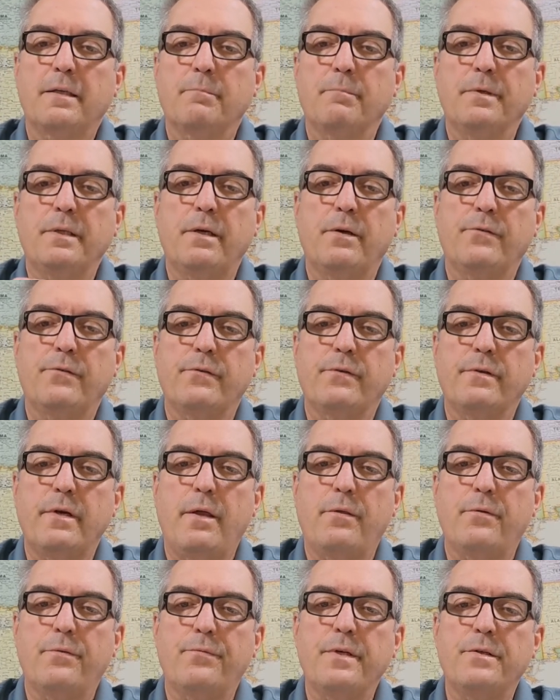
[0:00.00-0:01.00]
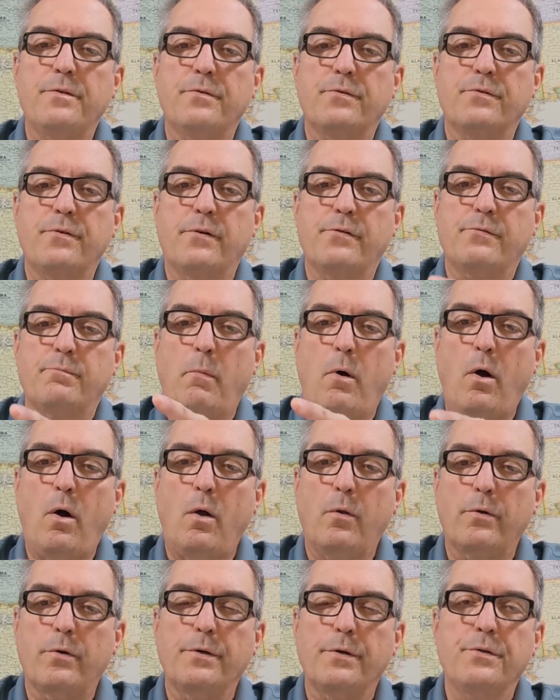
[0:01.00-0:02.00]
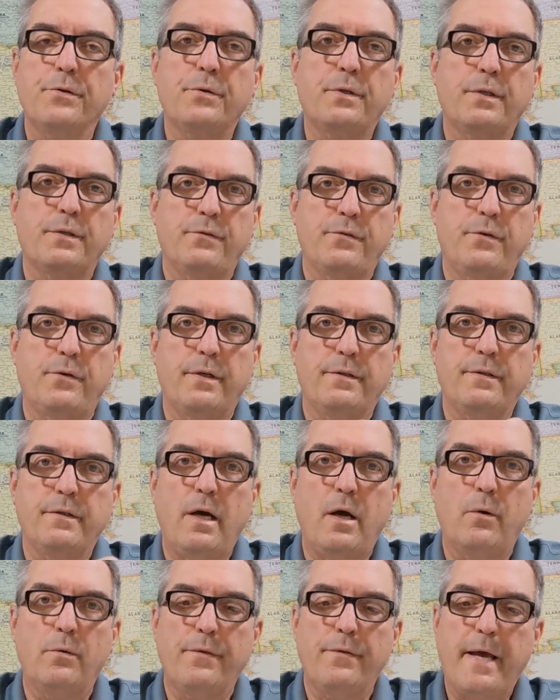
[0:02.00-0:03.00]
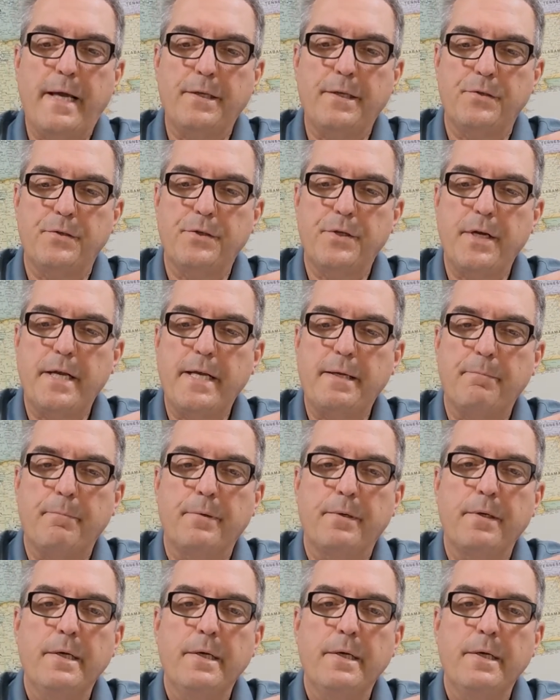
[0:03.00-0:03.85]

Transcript: because the other features are smaller and you can turn it down to that shape.